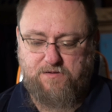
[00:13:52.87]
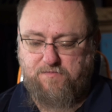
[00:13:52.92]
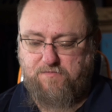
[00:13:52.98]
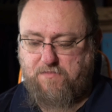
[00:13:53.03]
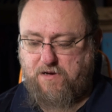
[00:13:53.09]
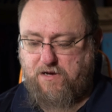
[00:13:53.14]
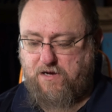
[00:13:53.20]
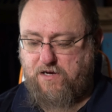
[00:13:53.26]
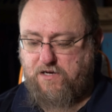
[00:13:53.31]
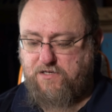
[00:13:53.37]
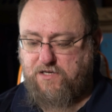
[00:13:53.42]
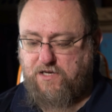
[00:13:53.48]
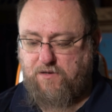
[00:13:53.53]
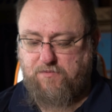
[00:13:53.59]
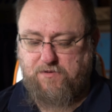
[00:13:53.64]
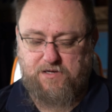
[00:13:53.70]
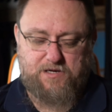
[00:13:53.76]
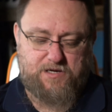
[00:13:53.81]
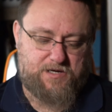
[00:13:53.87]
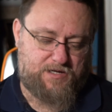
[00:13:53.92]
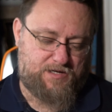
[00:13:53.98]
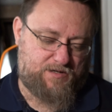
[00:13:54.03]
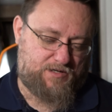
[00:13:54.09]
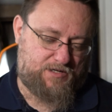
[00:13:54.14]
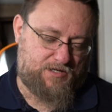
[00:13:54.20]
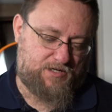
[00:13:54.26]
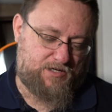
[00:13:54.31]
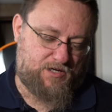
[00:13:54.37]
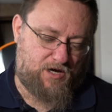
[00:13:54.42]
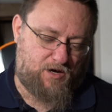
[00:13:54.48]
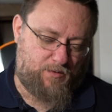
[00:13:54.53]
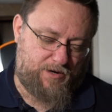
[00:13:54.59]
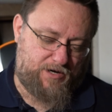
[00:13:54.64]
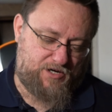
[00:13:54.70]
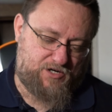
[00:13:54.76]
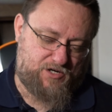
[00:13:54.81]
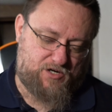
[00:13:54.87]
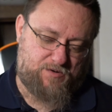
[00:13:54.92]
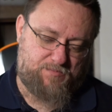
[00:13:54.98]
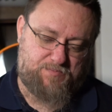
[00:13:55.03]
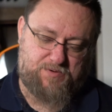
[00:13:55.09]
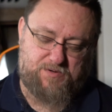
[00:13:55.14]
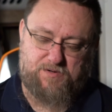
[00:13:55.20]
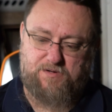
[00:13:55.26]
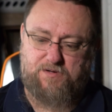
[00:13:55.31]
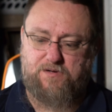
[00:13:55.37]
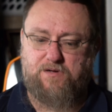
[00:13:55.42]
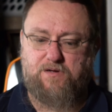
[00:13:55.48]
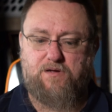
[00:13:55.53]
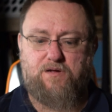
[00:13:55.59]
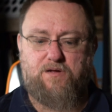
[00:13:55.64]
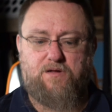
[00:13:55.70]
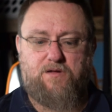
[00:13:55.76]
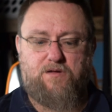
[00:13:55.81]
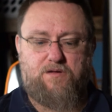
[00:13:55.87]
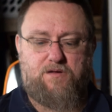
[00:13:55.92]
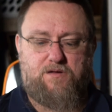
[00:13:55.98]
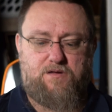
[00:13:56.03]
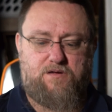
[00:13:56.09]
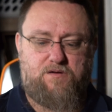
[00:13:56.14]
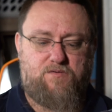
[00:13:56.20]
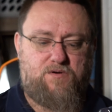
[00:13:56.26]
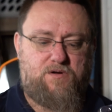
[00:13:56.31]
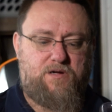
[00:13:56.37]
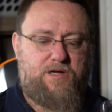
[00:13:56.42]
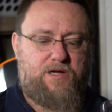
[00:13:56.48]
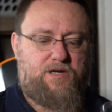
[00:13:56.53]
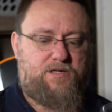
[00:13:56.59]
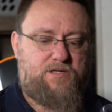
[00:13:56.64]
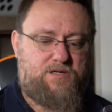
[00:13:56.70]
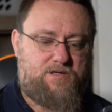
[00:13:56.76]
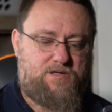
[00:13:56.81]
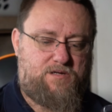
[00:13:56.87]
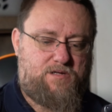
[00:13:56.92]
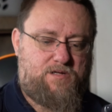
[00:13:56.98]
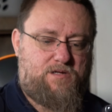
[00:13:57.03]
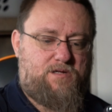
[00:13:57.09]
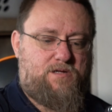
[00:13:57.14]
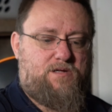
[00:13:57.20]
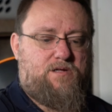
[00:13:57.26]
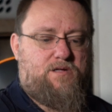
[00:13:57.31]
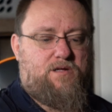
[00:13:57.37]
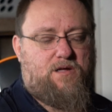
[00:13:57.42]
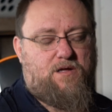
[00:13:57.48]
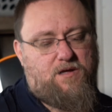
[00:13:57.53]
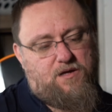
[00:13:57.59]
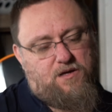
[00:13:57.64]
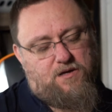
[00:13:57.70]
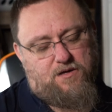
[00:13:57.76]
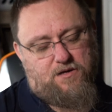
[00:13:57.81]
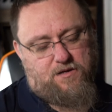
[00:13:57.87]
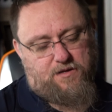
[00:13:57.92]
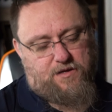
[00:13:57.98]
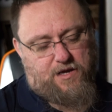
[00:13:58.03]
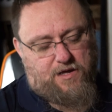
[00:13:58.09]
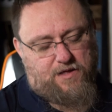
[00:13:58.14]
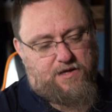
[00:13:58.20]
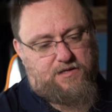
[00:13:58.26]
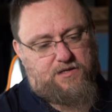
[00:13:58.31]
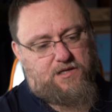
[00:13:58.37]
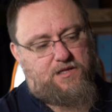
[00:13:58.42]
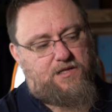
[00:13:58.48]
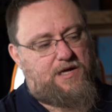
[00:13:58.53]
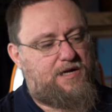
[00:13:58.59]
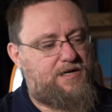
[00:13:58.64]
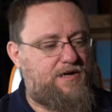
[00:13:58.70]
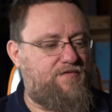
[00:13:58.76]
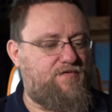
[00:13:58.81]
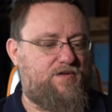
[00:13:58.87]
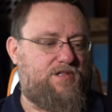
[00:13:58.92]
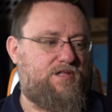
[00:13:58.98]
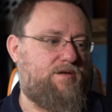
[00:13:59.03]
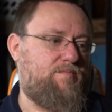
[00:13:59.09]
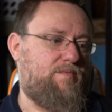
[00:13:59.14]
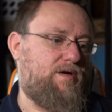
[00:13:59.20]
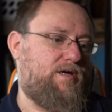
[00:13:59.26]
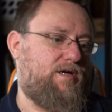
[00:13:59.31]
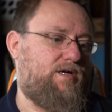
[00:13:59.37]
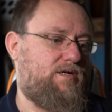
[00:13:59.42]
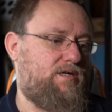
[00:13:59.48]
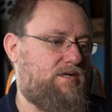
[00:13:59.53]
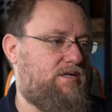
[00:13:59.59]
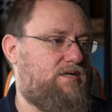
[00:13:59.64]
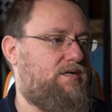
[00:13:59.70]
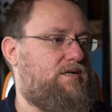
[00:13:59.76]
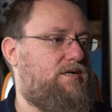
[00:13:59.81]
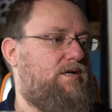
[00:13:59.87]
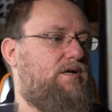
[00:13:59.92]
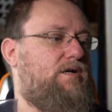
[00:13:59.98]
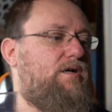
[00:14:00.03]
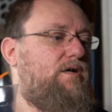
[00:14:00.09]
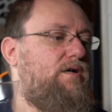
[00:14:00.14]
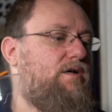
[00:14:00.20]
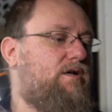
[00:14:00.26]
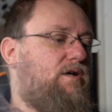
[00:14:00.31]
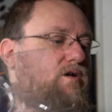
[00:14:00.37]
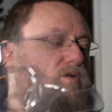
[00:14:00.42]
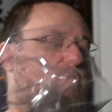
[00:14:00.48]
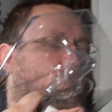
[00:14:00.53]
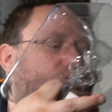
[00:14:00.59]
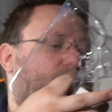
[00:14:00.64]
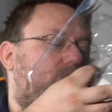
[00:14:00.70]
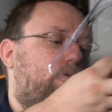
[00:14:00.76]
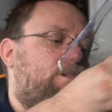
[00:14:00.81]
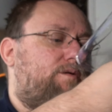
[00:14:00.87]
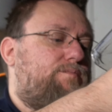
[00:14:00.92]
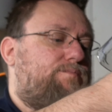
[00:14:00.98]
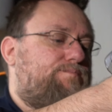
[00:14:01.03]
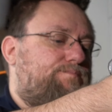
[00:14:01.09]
My Husky blade, it says always sharp. Alright. Yeah, that's a lot different than my current one.